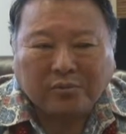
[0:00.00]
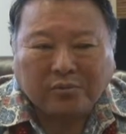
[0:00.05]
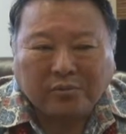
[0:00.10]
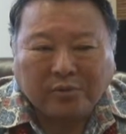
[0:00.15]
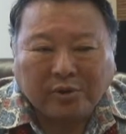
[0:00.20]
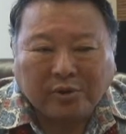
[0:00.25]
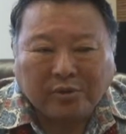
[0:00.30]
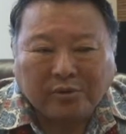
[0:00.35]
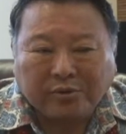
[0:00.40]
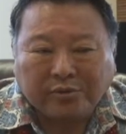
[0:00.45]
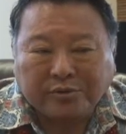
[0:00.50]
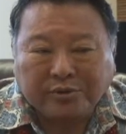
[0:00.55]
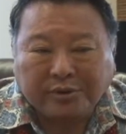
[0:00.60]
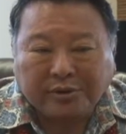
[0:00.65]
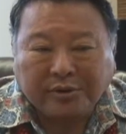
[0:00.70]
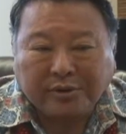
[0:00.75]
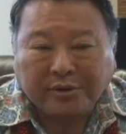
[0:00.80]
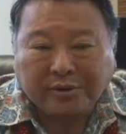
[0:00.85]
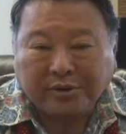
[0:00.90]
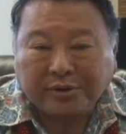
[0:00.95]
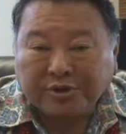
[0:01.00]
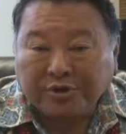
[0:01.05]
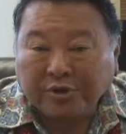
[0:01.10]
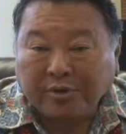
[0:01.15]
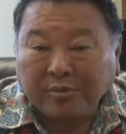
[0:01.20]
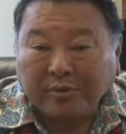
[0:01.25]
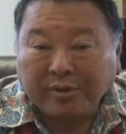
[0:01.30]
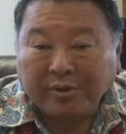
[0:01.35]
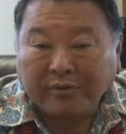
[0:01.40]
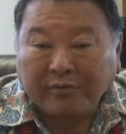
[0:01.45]
We're losing the
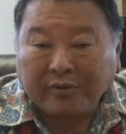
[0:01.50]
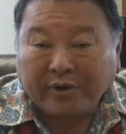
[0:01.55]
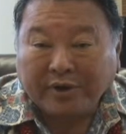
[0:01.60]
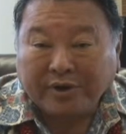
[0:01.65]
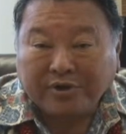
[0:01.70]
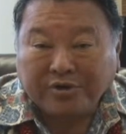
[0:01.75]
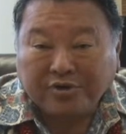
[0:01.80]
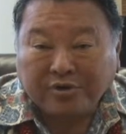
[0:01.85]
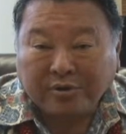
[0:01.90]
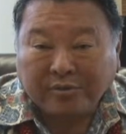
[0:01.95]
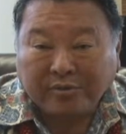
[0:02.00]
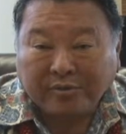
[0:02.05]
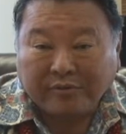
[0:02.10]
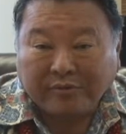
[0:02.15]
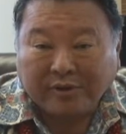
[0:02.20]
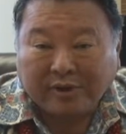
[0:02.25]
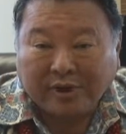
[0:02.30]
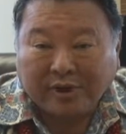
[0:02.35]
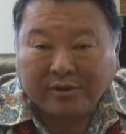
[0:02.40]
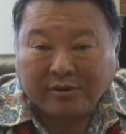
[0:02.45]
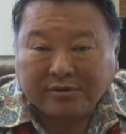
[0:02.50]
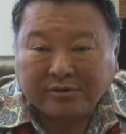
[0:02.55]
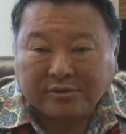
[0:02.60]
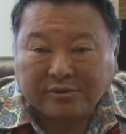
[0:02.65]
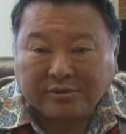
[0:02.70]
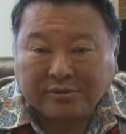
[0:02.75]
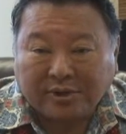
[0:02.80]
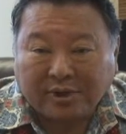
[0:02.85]
chairman and vice chairman of the council.